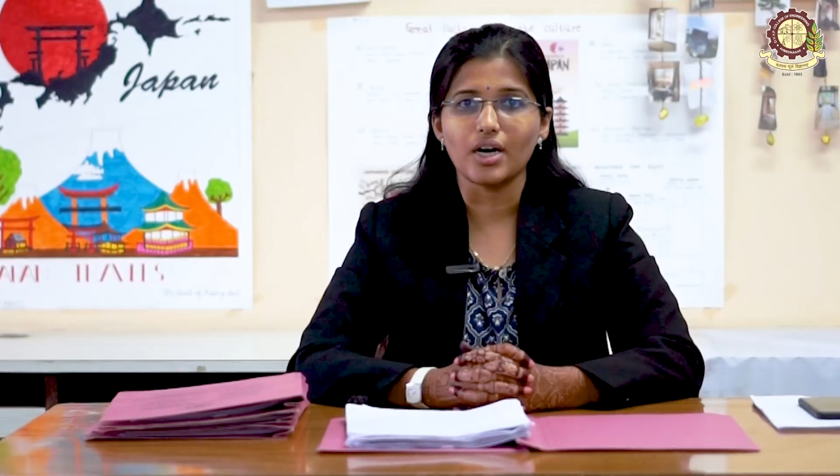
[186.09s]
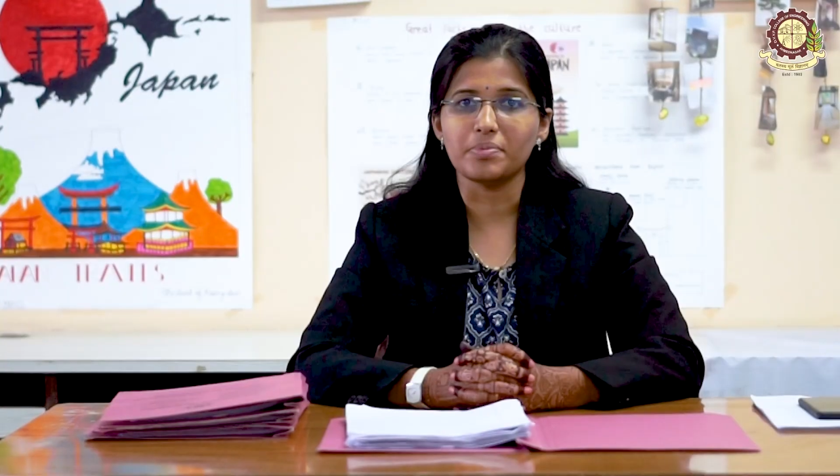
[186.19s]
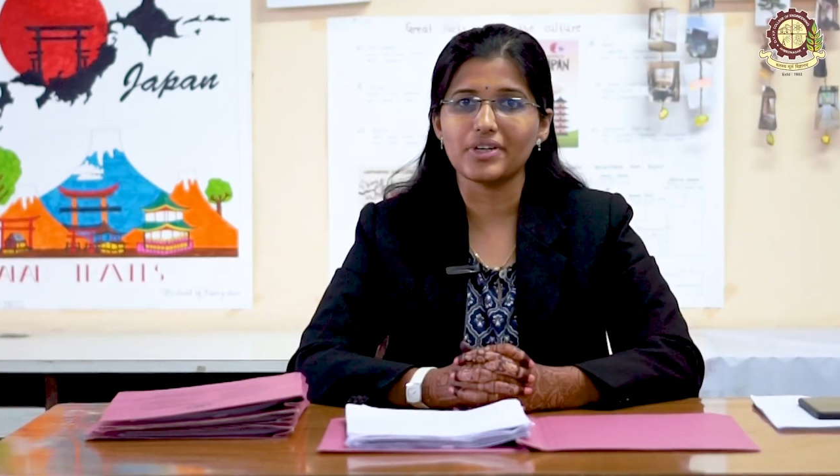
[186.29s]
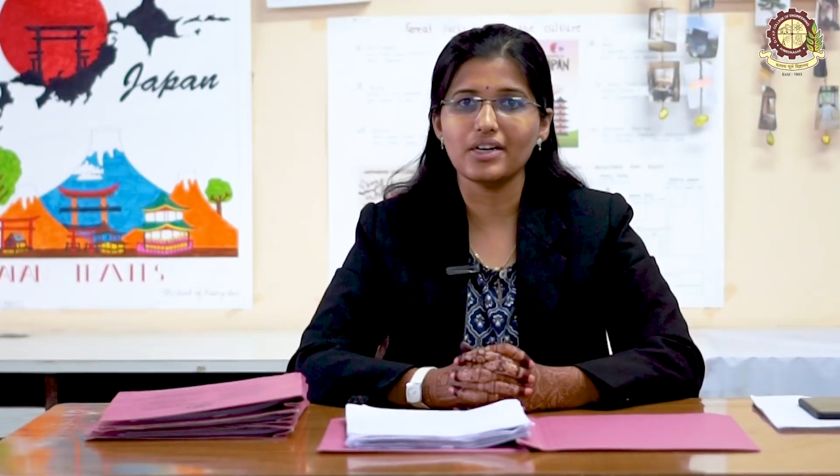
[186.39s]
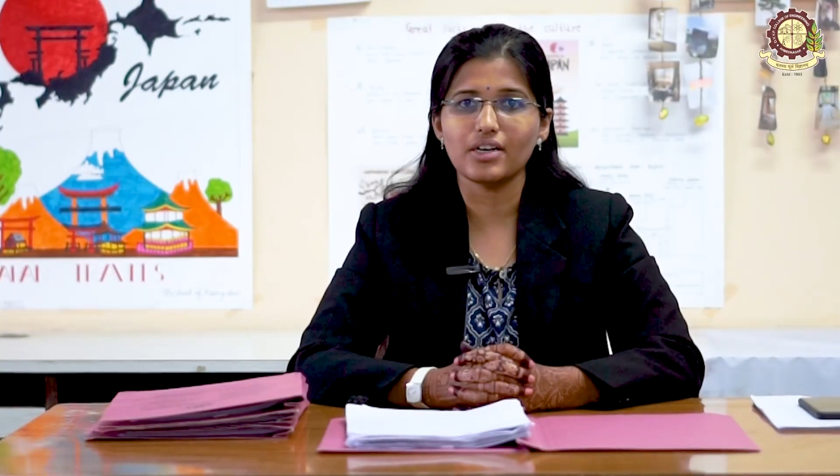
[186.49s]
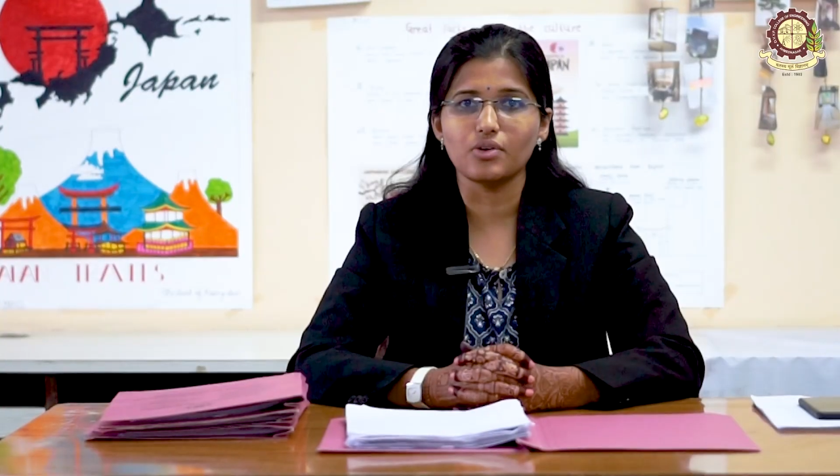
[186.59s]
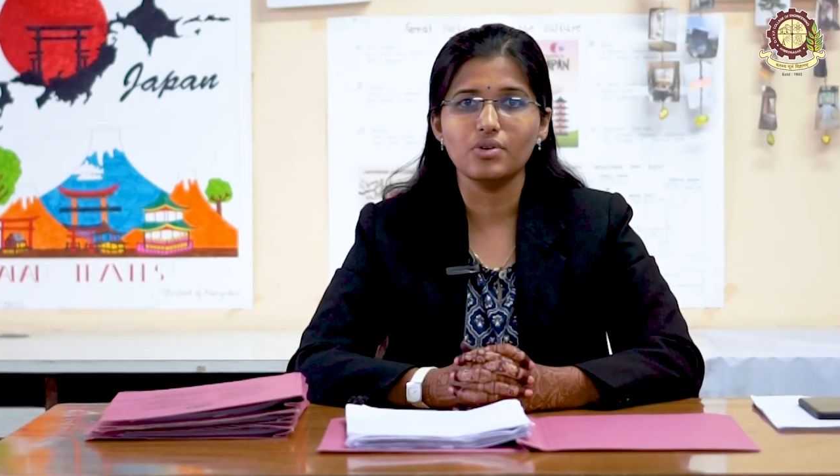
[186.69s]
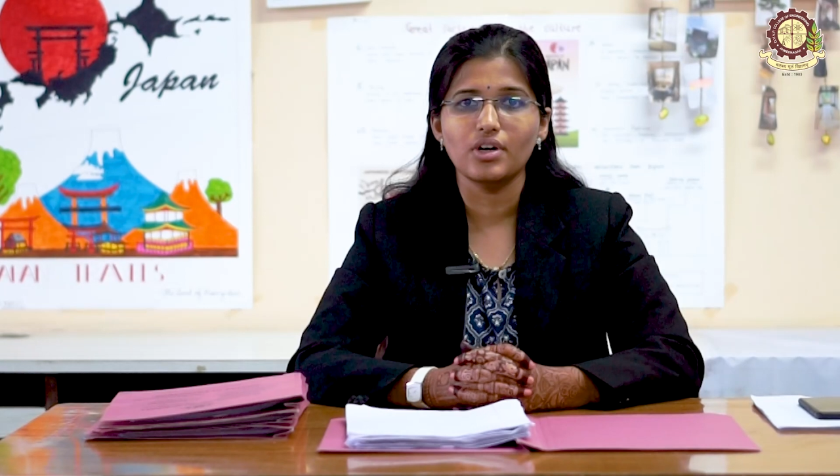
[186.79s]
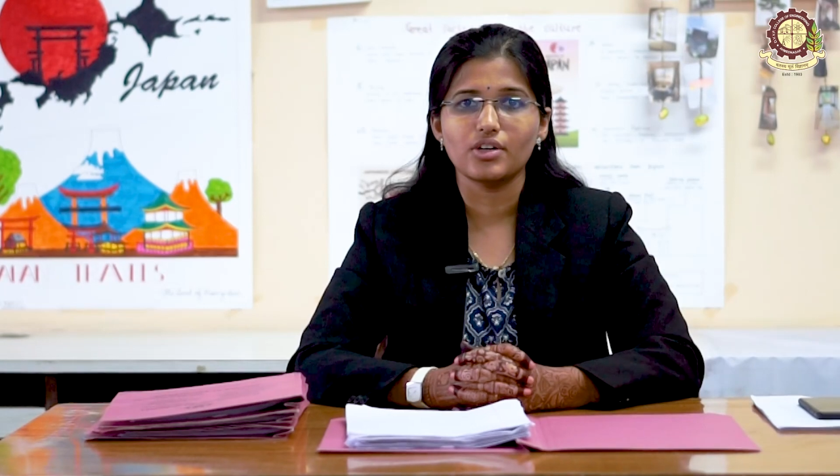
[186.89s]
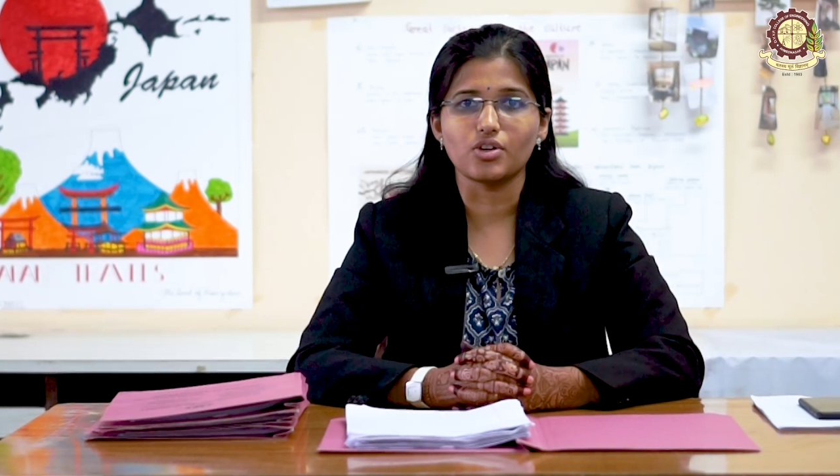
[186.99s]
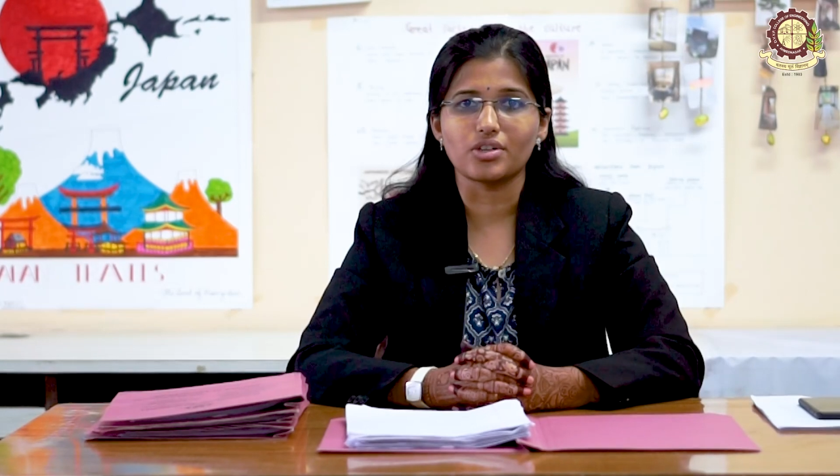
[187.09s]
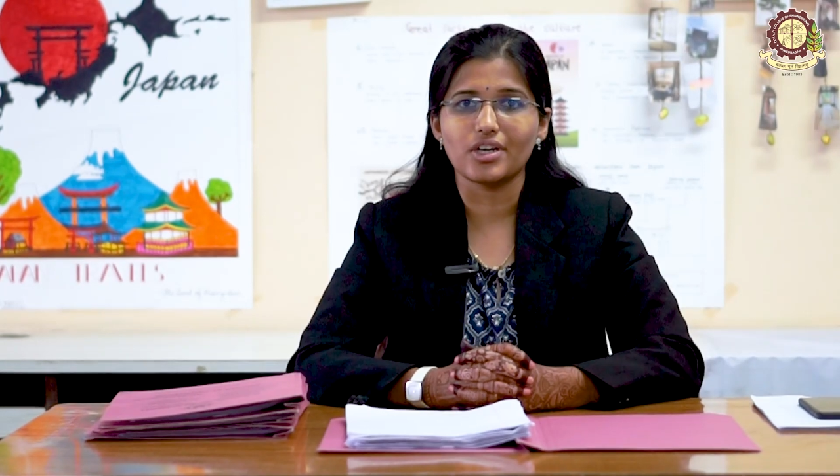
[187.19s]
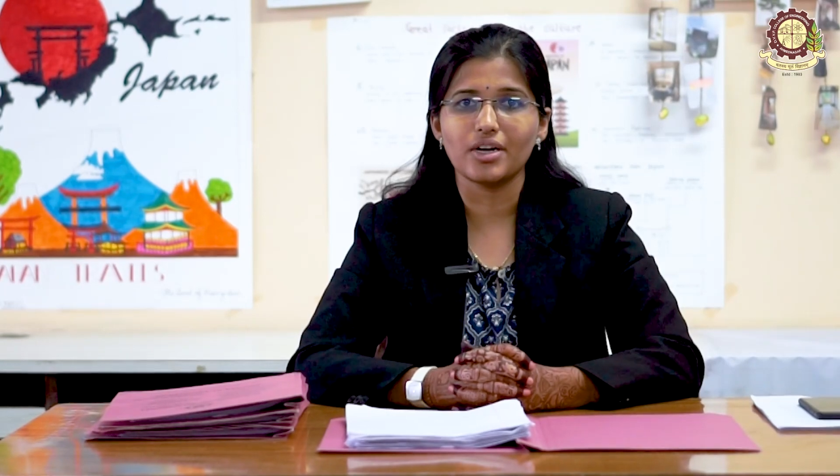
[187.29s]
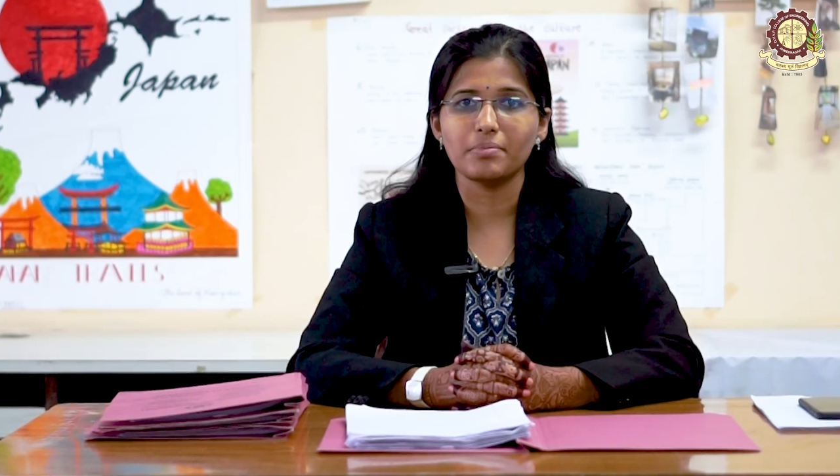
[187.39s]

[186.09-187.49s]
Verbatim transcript: Up till now, total